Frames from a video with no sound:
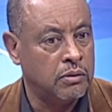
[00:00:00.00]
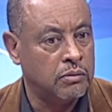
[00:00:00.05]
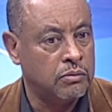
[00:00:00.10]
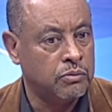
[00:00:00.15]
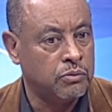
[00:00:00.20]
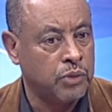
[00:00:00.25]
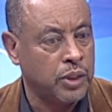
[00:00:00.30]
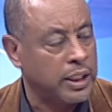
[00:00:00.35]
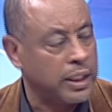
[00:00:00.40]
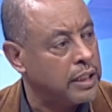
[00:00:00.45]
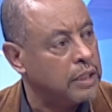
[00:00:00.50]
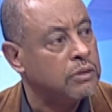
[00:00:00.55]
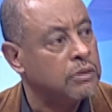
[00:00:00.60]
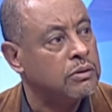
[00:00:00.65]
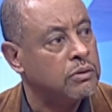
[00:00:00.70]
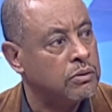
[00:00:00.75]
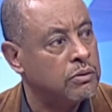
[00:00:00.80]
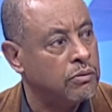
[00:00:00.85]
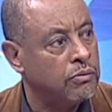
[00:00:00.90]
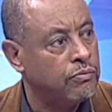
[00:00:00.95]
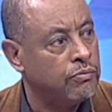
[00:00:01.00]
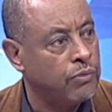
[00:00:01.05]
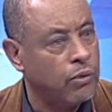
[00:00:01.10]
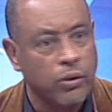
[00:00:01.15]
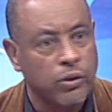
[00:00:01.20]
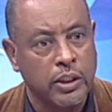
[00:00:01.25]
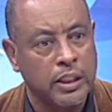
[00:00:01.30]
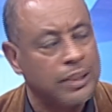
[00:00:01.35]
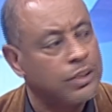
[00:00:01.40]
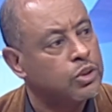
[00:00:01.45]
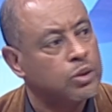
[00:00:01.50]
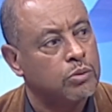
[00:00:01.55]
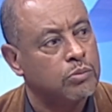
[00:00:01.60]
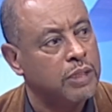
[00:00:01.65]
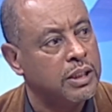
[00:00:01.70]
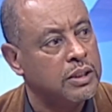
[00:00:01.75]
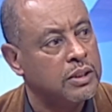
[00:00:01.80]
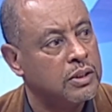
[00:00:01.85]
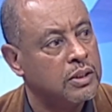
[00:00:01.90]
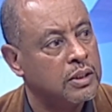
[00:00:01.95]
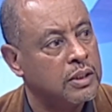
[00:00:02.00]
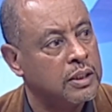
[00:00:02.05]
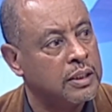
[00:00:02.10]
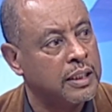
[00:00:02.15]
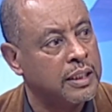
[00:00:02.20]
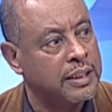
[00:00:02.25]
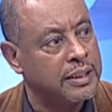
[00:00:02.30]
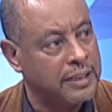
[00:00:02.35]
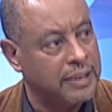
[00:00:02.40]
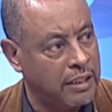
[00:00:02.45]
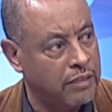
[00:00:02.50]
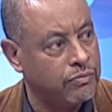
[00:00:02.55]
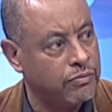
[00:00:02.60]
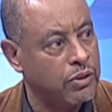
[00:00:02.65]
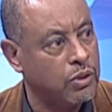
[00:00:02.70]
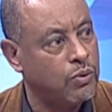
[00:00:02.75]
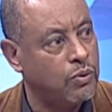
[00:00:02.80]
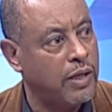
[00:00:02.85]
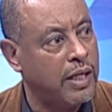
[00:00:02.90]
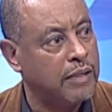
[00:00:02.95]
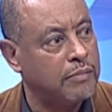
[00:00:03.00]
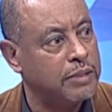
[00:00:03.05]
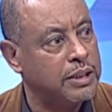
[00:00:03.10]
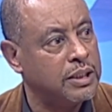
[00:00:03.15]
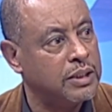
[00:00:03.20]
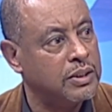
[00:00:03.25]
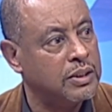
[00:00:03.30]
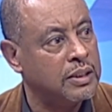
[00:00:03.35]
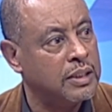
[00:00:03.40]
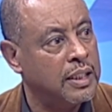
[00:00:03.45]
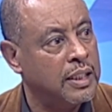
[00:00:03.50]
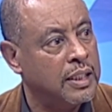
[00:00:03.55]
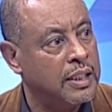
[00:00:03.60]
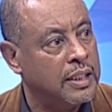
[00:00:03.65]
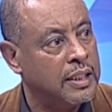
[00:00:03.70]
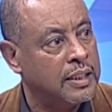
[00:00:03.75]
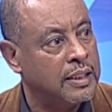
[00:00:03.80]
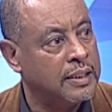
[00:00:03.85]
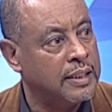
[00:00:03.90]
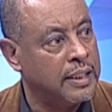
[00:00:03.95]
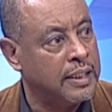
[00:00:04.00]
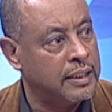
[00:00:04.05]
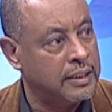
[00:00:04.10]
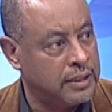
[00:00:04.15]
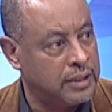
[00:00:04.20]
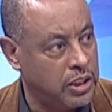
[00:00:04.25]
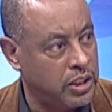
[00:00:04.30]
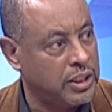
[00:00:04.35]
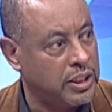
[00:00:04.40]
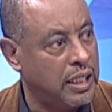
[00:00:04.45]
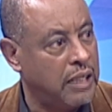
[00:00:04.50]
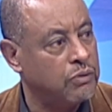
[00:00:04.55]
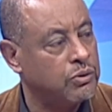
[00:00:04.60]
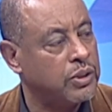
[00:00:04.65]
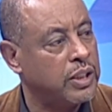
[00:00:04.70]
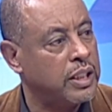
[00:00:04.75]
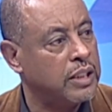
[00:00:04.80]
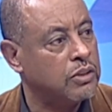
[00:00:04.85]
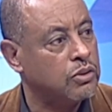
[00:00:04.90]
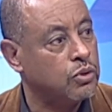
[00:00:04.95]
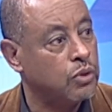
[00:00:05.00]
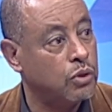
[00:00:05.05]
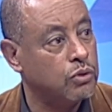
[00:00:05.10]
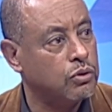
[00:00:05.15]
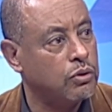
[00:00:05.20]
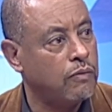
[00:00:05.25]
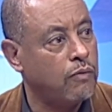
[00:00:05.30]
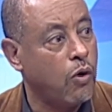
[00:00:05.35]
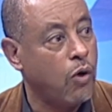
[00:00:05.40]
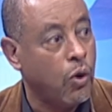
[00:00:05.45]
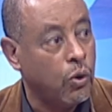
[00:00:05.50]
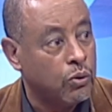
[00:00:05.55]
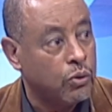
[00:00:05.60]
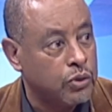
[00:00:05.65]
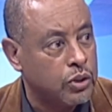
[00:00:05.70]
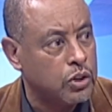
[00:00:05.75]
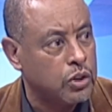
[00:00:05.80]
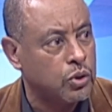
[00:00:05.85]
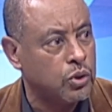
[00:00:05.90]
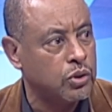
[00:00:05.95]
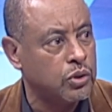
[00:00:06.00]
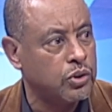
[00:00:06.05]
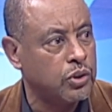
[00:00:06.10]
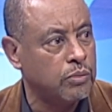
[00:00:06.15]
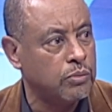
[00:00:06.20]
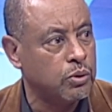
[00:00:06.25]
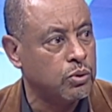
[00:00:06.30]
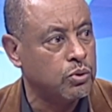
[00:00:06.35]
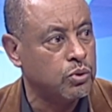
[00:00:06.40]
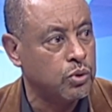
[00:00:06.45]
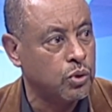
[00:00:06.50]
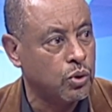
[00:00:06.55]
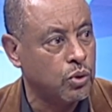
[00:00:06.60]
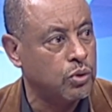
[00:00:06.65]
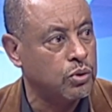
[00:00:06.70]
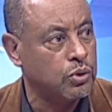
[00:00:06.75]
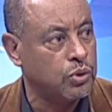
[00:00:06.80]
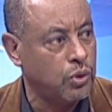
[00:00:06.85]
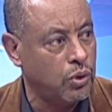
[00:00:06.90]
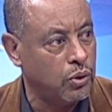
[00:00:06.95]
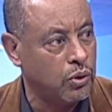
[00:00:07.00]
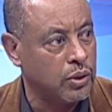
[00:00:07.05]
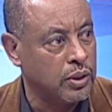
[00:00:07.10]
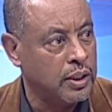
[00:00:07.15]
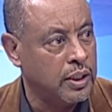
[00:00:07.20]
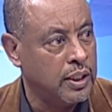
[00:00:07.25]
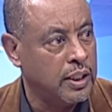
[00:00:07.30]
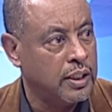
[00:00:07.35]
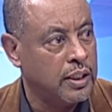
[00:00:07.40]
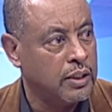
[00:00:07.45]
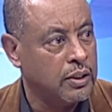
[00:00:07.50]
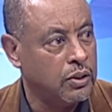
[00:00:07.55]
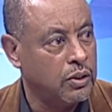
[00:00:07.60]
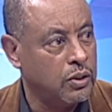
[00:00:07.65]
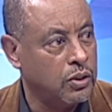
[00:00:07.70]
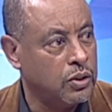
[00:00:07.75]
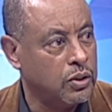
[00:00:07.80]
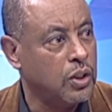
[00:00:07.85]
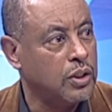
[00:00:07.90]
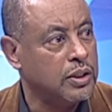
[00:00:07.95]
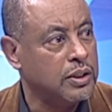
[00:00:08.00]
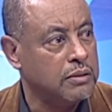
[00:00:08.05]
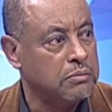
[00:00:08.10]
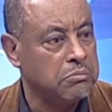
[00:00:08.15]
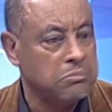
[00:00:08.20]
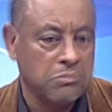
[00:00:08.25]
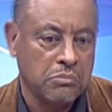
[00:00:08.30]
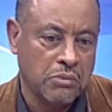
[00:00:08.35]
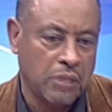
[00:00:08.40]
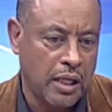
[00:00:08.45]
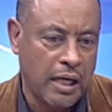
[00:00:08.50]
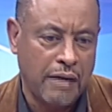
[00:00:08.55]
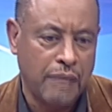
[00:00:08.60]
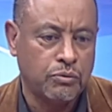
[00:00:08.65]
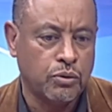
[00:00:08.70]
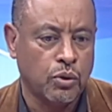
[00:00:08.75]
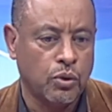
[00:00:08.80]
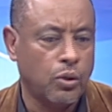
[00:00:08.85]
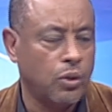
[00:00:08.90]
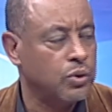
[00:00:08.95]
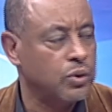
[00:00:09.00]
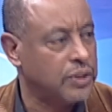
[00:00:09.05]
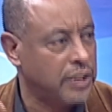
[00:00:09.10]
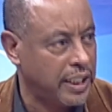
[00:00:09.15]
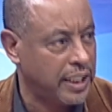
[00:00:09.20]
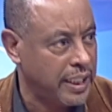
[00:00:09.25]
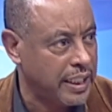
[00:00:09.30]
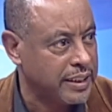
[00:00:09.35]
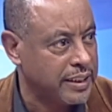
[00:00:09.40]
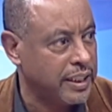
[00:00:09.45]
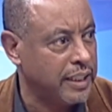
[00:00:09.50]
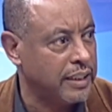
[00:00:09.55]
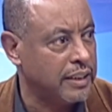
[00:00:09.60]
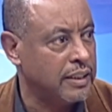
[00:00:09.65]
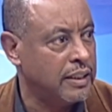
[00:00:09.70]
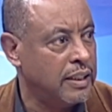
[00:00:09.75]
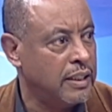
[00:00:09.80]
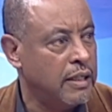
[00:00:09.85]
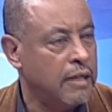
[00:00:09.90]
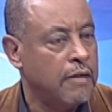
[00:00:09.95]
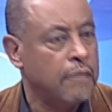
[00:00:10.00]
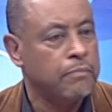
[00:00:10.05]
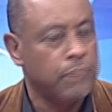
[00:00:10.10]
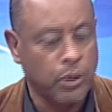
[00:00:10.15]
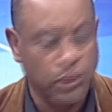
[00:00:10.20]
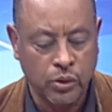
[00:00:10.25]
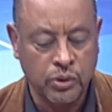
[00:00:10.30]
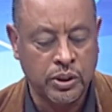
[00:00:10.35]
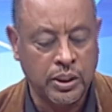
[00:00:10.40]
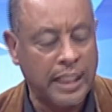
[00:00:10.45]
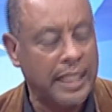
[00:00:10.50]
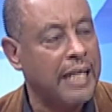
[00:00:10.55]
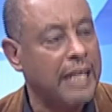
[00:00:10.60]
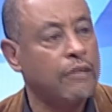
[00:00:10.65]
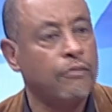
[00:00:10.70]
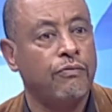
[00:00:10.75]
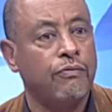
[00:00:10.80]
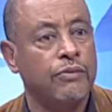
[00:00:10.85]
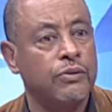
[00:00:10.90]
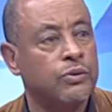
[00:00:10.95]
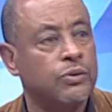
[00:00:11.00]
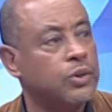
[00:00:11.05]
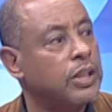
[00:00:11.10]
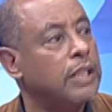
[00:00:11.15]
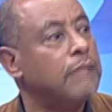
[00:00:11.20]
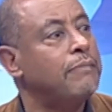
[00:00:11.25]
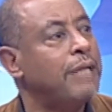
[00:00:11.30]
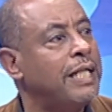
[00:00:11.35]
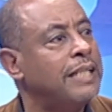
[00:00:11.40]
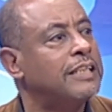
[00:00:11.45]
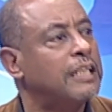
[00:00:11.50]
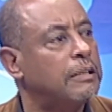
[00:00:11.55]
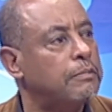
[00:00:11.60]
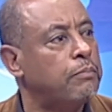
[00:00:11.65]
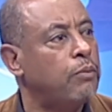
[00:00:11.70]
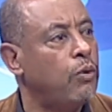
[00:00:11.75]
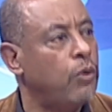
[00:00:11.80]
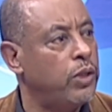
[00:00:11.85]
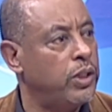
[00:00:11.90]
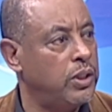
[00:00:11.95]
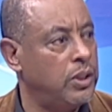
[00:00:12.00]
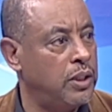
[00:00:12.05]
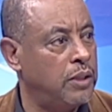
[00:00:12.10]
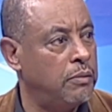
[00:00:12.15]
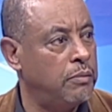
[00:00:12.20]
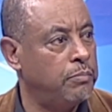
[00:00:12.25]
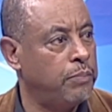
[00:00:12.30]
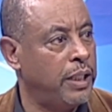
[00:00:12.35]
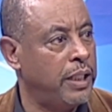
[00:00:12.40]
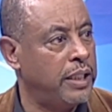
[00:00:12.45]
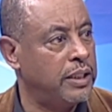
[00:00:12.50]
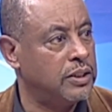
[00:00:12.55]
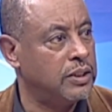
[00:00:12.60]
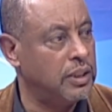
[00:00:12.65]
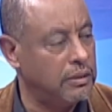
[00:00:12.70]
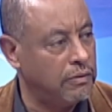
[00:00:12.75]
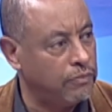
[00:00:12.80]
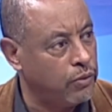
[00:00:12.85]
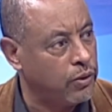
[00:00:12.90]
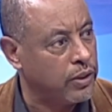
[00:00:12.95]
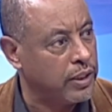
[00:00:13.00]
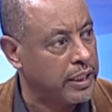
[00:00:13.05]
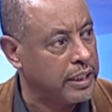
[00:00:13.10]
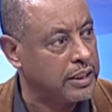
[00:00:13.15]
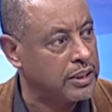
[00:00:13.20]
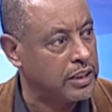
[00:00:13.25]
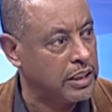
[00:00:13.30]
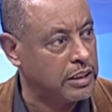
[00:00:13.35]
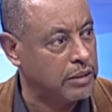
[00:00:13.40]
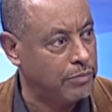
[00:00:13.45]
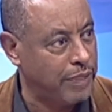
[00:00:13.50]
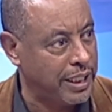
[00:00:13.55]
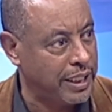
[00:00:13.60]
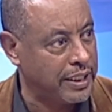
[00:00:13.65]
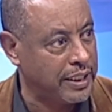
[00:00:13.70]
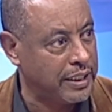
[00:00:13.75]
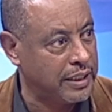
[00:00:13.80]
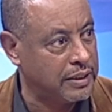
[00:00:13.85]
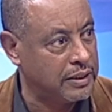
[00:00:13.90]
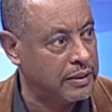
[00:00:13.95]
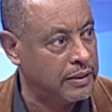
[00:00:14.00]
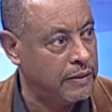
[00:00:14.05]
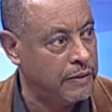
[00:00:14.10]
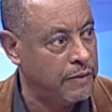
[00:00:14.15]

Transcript: triggered 4 instruments, the reserve requirements, the discount rates, so on and so forth. All this contributes to control. You don't have to go directly, because there are 3 major players in the foreign exchange markets.